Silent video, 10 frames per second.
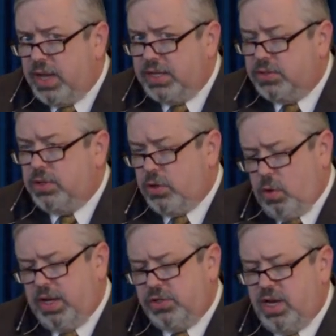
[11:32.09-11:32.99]
That's the
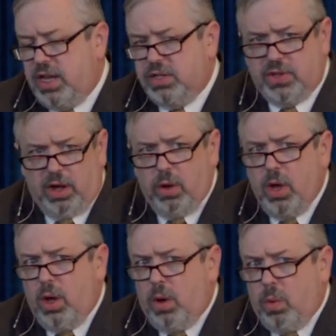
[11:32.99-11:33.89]
question is, though,
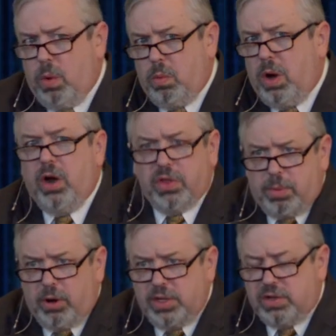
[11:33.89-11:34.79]
where are
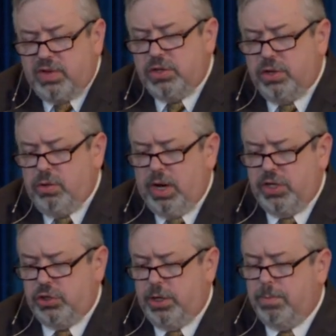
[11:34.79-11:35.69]
the points of
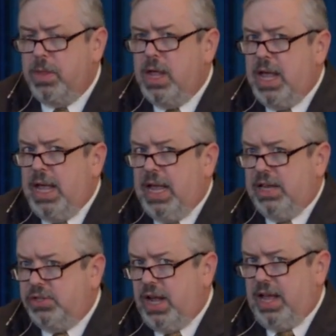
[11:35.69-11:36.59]
integration?
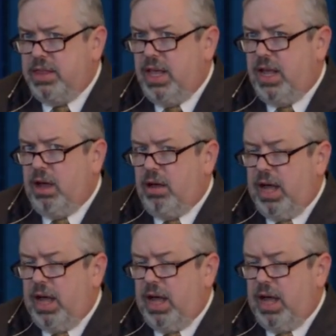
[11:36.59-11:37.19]
And see, I think